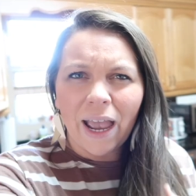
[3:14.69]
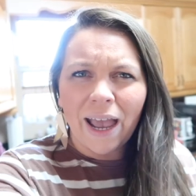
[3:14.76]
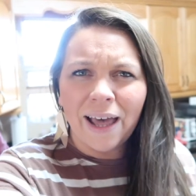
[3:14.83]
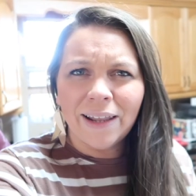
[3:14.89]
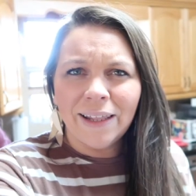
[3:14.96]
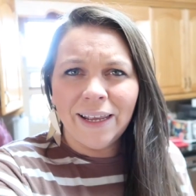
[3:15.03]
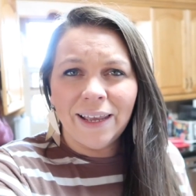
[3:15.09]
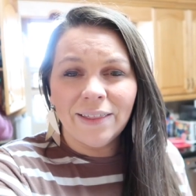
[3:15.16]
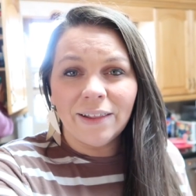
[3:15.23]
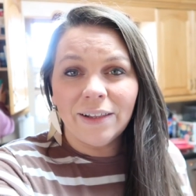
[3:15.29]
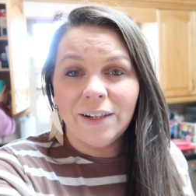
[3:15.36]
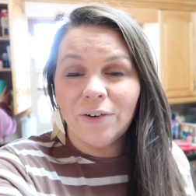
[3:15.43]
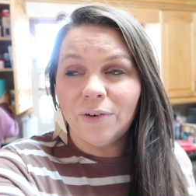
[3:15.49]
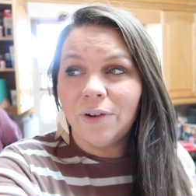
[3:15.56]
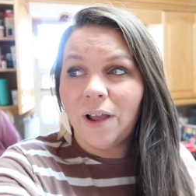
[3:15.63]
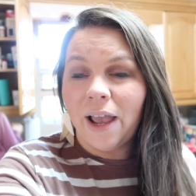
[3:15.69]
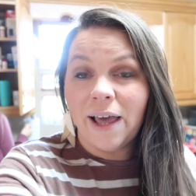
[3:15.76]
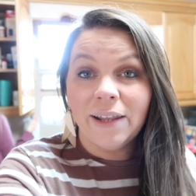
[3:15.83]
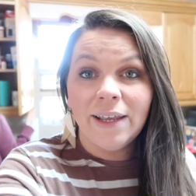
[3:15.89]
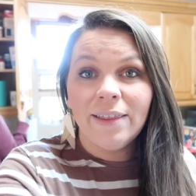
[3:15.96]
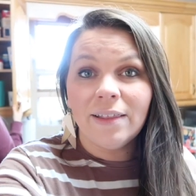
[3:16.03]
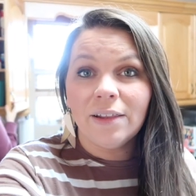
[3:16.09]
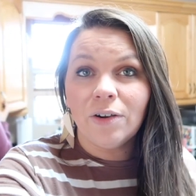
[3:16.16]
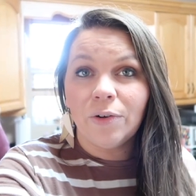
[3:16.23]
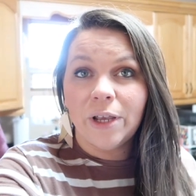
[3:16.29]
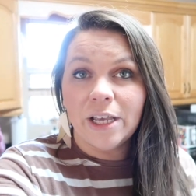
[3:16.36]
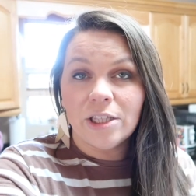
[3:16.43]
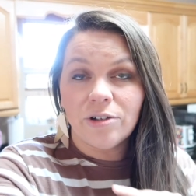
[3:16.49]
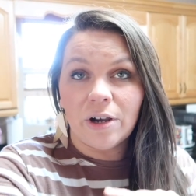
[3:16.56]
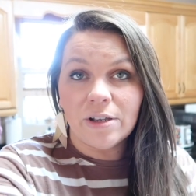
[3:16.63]
Allie and the little Allie and the little
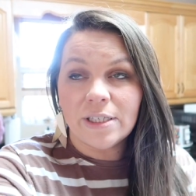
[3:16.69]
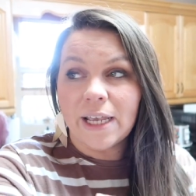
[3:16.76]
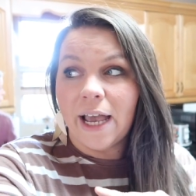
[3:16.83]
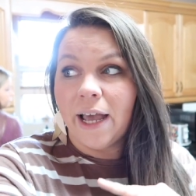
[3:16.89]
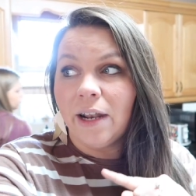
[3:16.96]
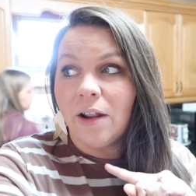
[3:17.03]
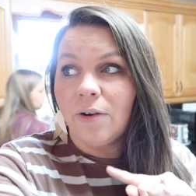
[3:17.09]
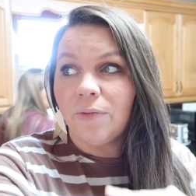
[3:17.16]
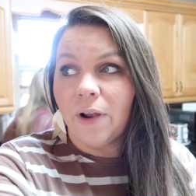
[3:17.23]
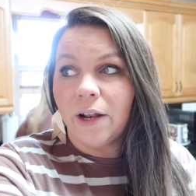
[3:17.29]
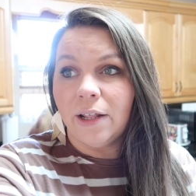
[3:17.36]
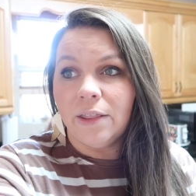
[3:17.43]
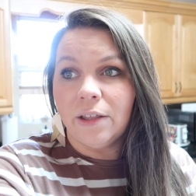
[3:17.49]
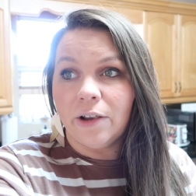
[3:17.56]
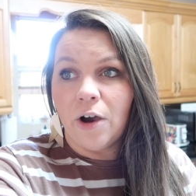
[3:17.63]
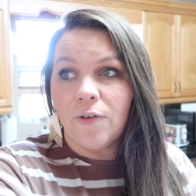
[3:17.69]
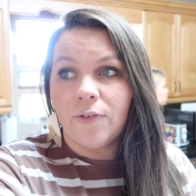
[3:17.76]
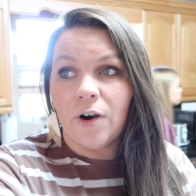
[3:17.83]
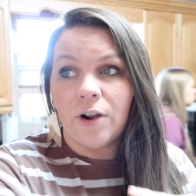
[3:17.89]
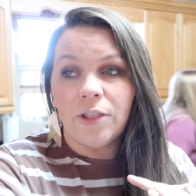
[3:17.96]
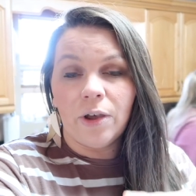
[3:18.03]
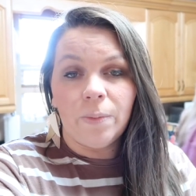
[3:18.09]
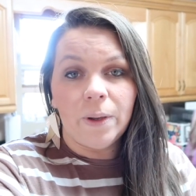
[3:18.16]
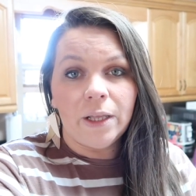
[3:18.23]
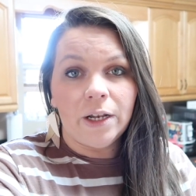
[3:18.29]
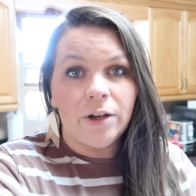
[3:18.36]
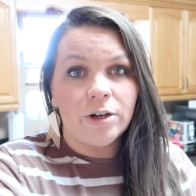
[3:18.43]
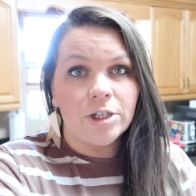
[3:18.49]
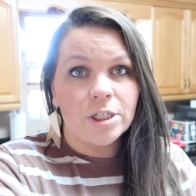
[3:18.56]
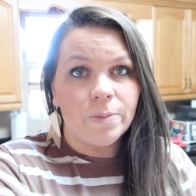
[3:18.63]
kids are outside riding the golf cart. They'll be in
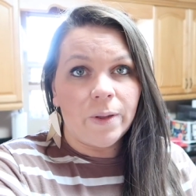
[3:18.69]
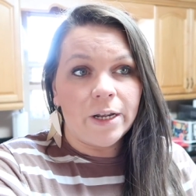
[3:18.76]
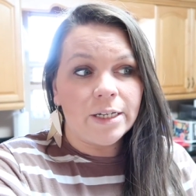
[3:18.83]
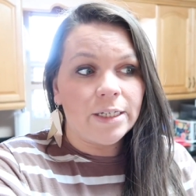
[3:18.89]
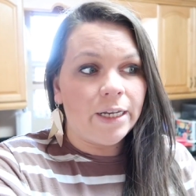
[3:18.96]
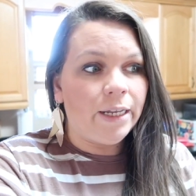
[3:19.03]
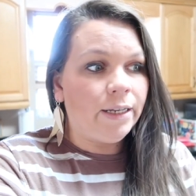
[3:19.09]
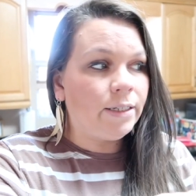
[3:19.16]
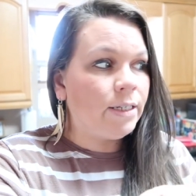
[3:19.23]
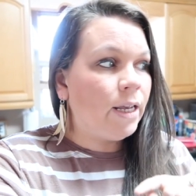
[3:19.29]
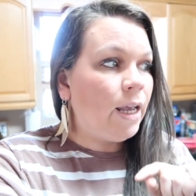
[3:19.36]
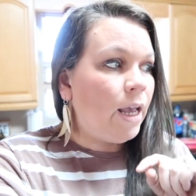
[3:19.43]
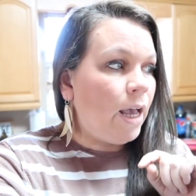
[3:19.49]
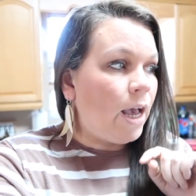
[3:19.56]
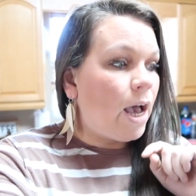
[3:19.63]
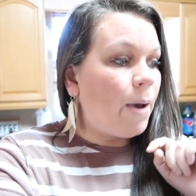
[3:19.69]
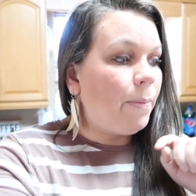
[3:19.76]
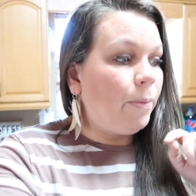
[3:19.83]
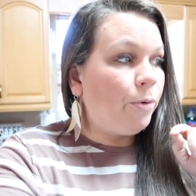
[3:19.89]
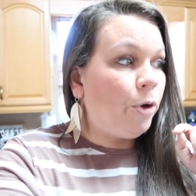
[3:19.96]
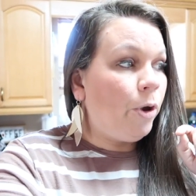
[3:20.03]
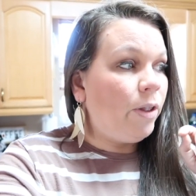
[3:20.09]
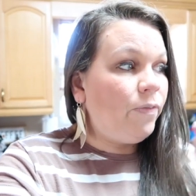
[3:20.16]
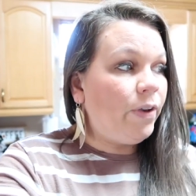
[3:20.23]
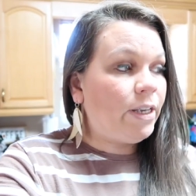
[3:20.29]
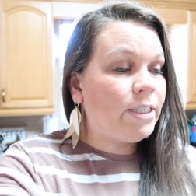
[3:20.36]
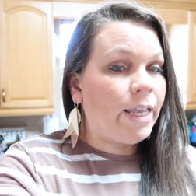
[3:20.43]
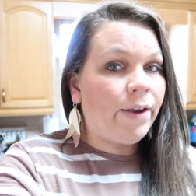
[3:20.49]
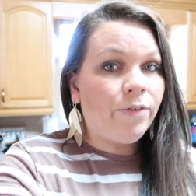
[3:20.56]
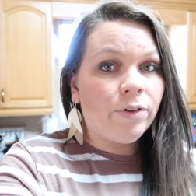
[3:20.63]
here in just a minute to eat. I'm gonna go ahead and
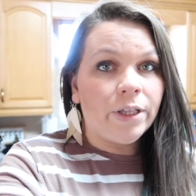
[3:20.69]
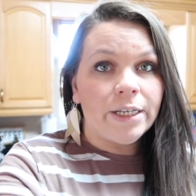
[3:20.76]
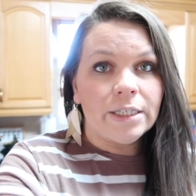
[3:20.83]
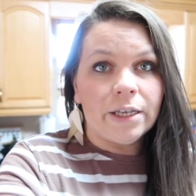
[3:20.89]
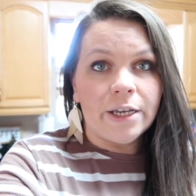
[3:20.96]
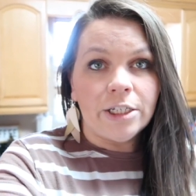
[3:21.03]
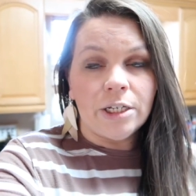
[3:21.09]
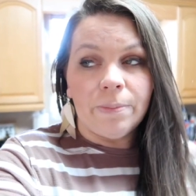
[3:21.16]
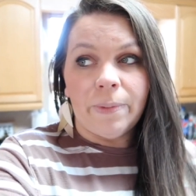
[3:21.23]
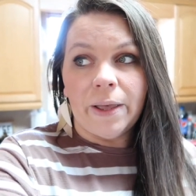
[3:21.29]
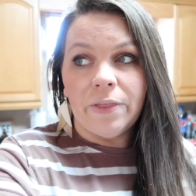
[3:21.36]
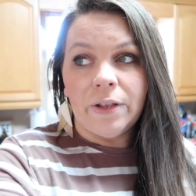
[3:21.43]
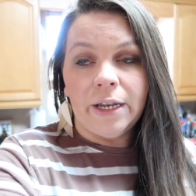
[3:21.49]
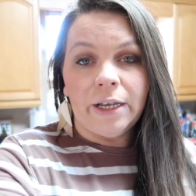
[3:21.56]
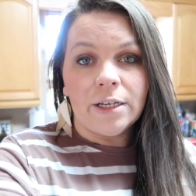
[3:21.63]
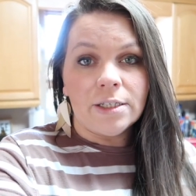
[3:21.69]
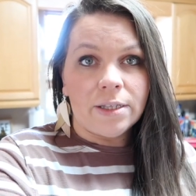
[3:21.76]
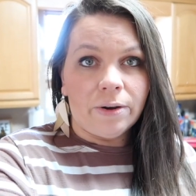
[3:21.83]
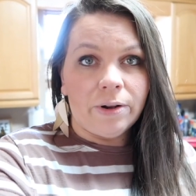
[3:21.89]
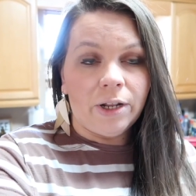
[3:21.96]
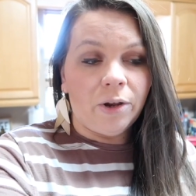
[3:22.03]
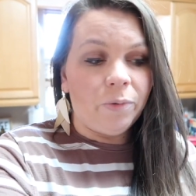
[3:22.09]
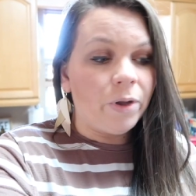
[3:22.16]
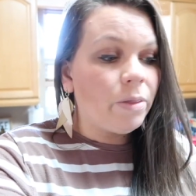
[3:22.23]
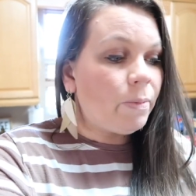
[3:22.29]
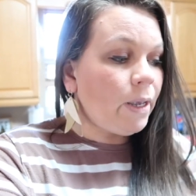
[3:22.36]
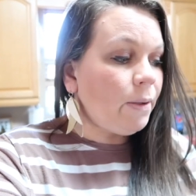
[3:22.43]
fix Everly's lunch and Bethany because they're in here with